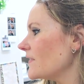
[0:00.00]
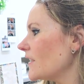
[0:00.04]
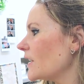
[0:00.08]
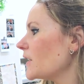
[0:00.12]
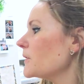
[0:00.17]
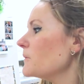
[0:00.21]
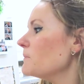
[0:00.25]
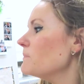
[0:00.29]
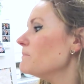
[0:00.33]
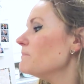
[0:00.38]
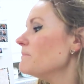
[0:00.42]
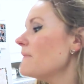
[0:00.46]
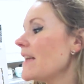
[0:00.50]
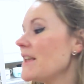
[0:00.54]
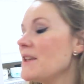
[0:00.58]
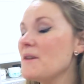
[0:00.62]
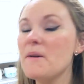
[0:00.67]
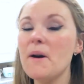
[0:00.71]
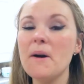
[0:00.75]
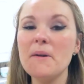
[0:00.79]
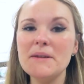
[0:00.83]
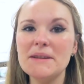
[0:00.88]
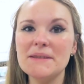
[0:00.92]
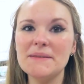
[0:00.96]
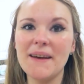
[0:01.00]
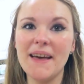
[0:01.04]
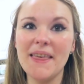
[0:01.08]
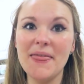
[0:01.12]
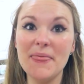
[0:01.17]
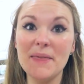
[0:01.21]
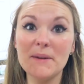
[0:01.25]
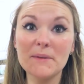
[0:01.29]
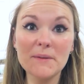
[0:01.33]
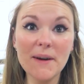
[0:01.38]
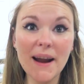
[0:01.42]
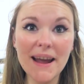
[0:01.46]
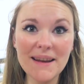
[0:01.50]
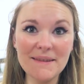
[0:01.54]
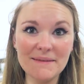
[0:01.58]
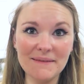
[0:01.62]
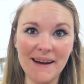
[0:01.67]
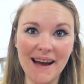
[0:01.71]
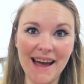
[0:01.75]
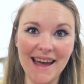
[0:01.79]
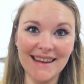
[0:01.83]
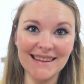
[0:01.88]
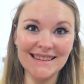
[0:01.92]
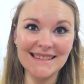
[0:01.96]
Or may you always find the right
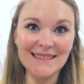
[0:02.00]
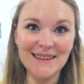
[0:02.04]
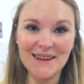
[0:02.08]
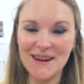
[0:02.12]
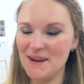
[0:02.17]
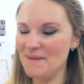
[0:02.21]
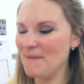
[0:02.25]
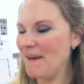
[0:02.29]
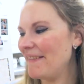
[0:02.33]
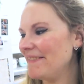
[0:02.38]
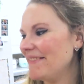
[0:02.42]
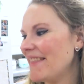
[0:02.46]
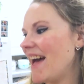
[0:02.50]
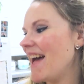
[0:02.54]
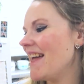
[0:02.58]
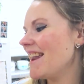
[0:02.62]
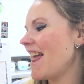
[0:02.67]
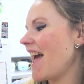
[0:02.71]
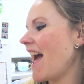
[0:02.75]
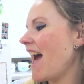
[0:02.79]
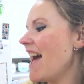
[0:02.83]
way. Sorry about that.